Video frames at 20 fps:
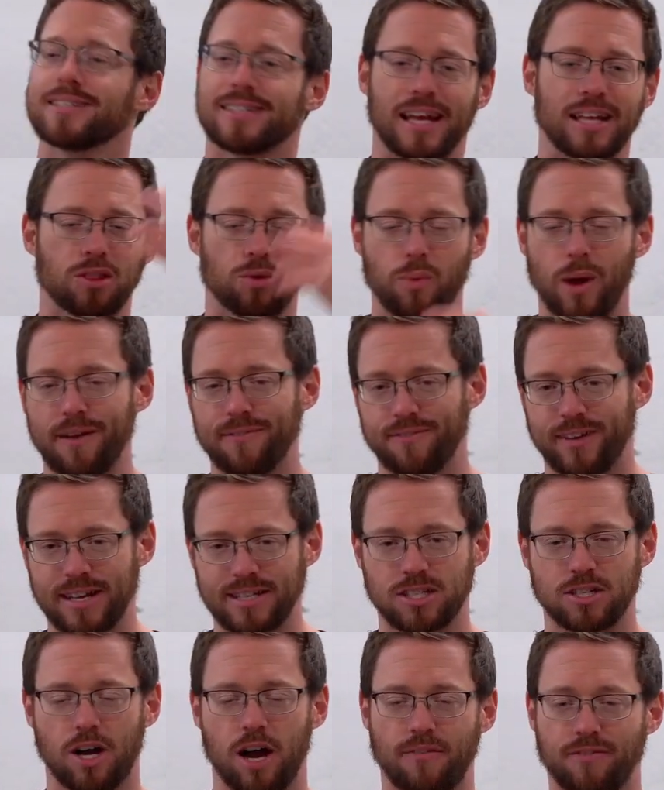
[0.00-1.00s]
Take the weight
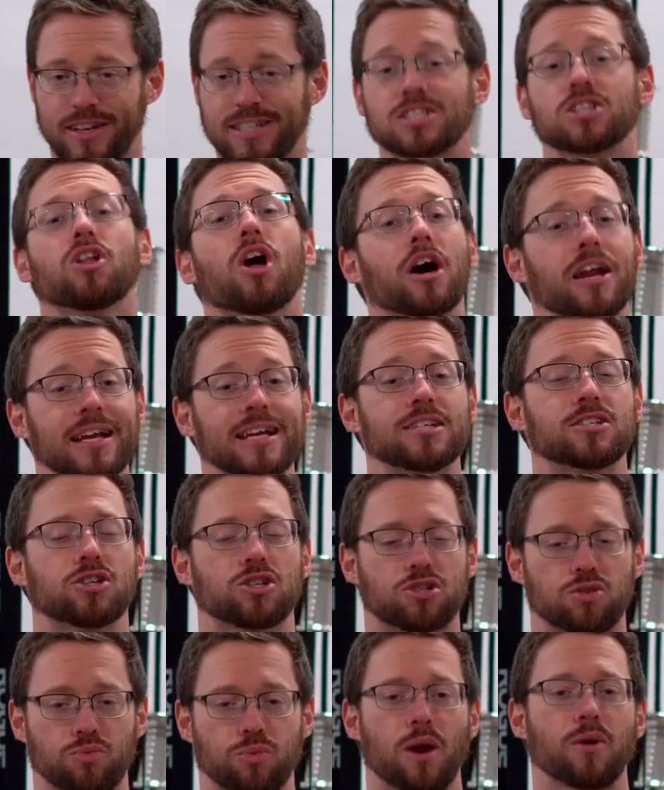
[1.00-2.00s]
vest off, it's a lot
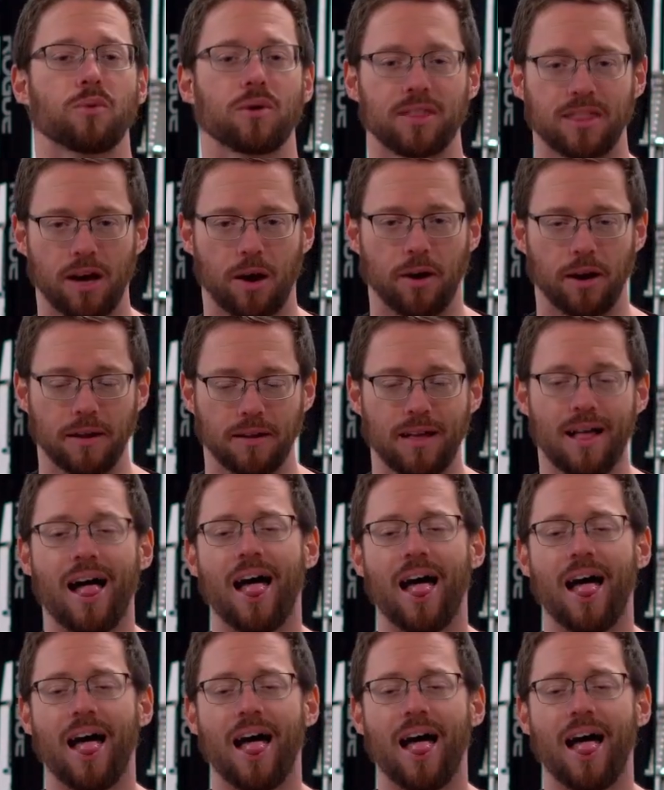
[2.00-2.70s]
easier to run without it.